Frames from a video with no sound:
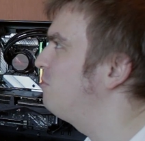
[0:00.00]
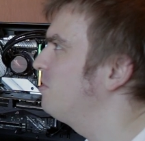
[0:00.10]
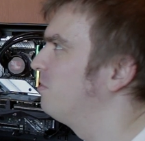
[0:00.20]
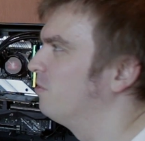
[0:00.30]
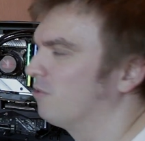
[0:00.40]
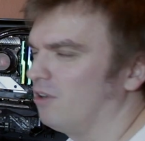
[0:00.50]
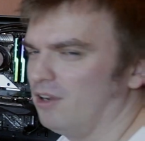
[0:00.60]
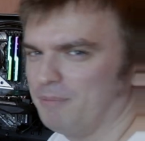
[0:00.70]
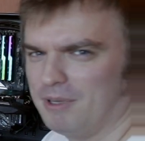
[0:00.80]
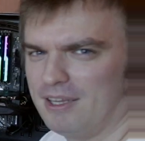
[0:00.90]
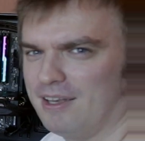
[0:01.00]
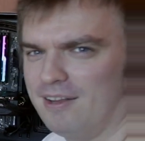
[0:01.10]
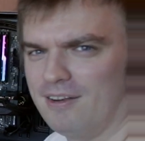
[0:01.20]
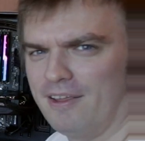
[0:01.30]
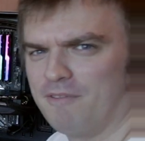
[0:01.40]
sure you're gonna be
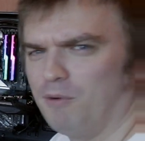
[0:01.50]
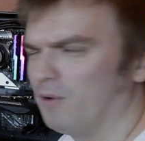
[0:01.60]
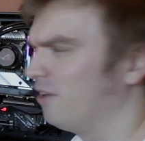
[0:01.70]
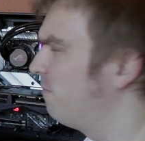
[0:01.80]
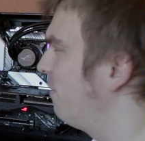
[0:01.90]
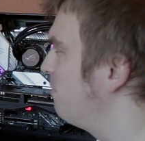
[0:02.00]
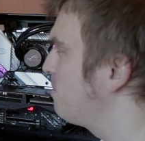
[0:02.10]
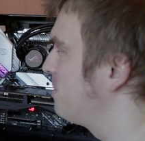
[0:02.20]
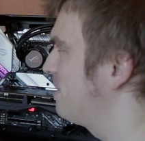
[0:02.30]
hitting like 40 frames per